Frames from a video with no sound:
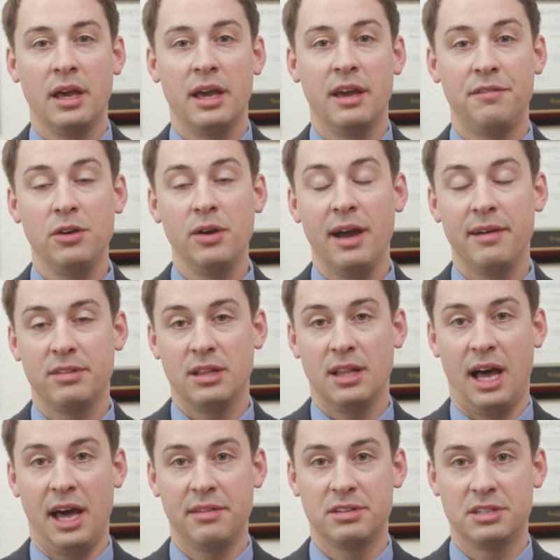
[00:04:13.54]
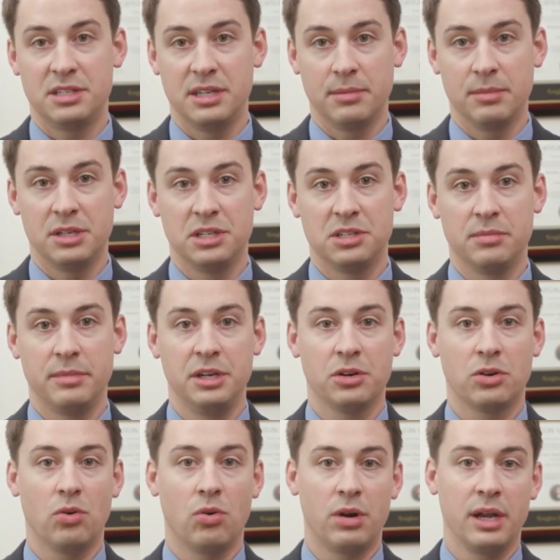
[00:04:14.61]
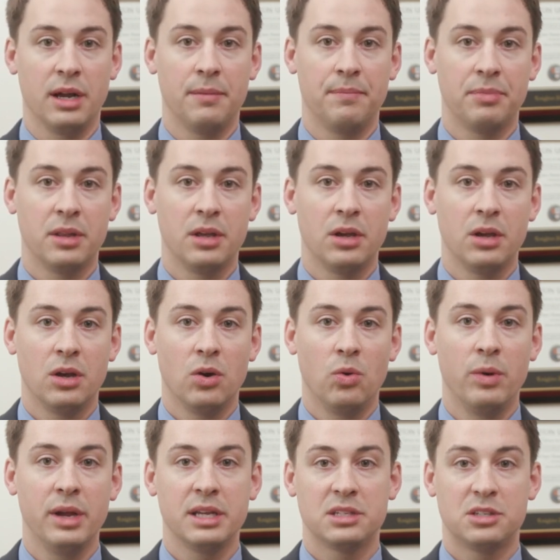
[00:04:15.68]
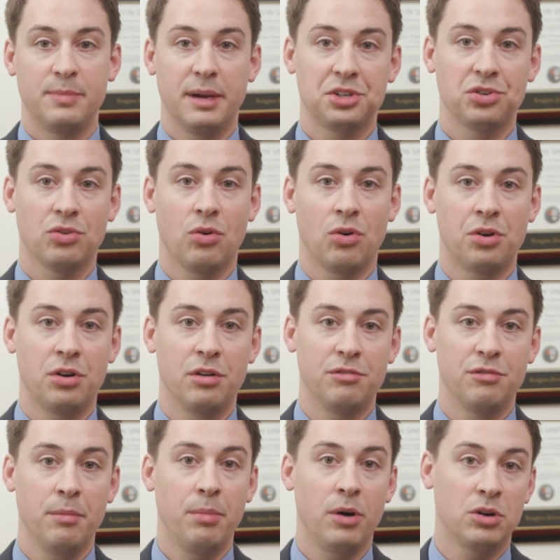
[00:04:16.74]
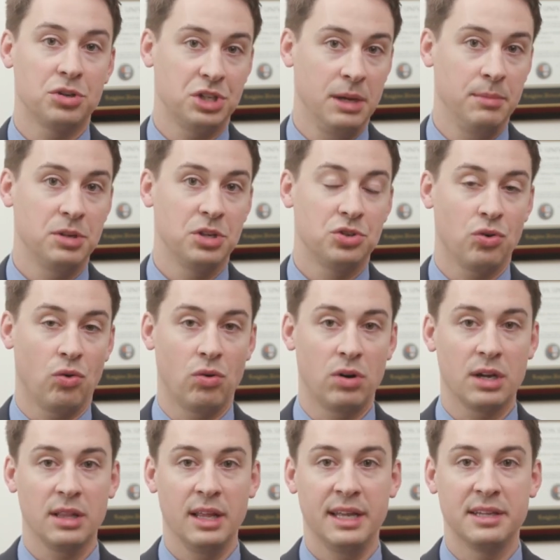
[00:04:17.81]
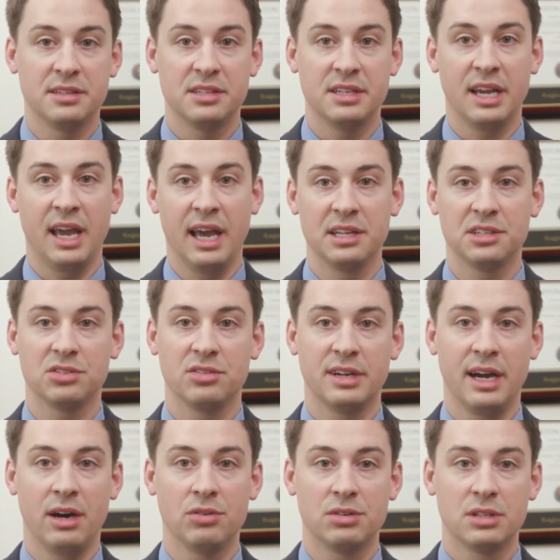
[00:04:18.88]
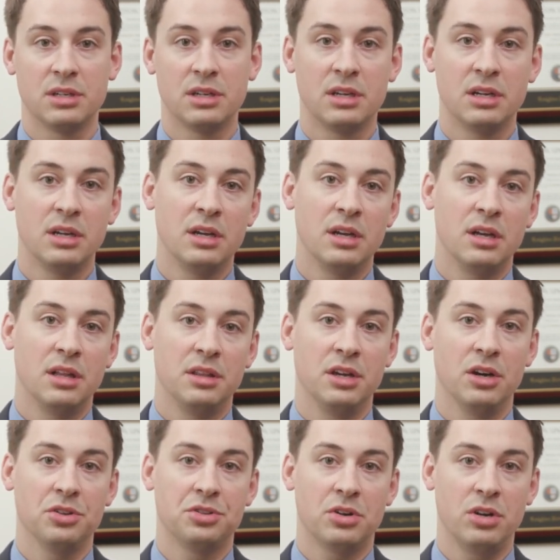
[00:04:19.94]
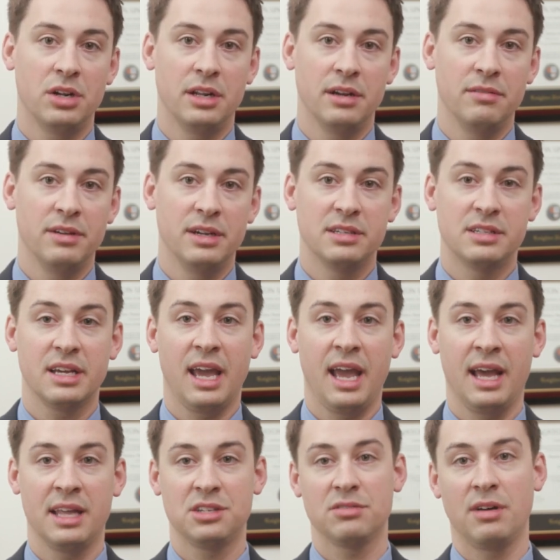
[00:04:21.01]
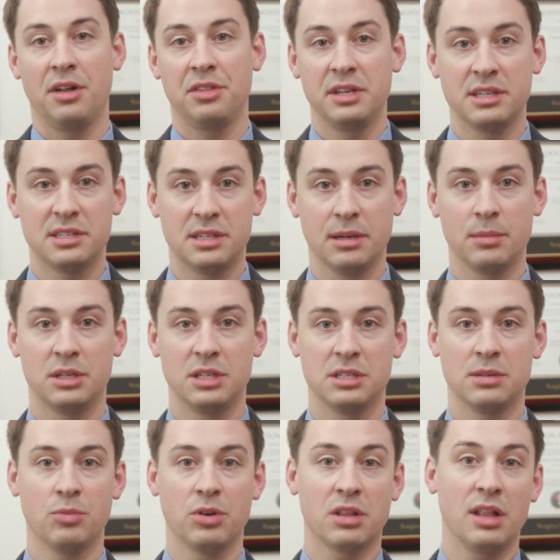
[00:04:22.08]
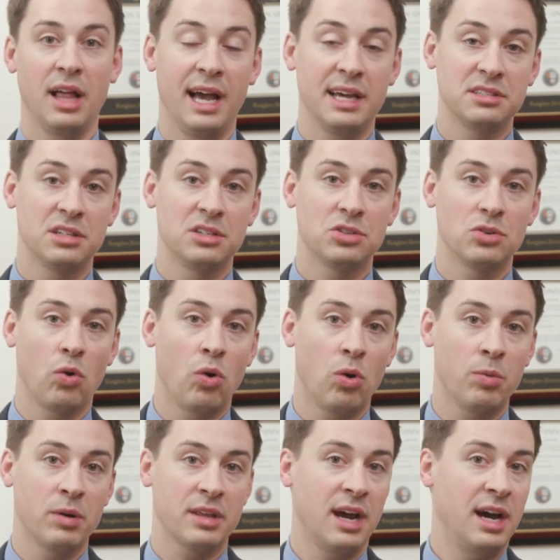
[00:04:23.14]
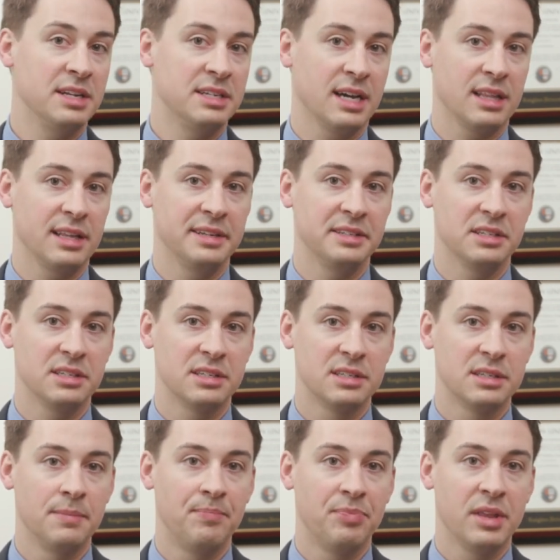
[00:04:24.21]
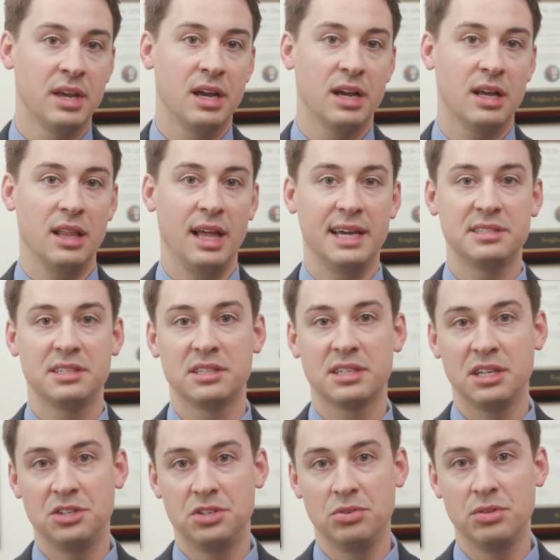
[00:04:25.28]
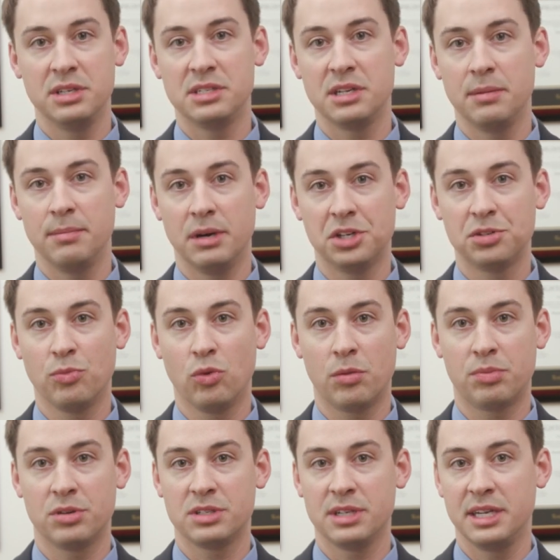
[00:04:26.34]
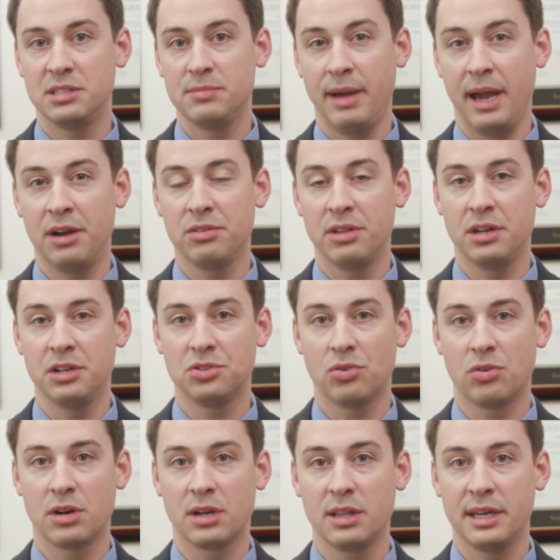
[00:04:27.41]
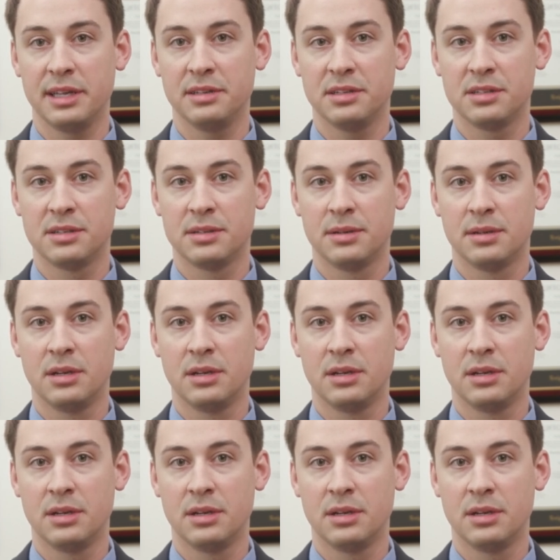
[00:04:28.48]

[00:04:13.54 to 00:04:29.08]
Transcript: If you have a lot of astigmatism in your cornea, we can special order a football-shaped toric lens to cancel it out. The alternative is to cancel out the astigmatism with glasses or with contact lenses. Glasses can do this in a much more precise manner than a toric lens.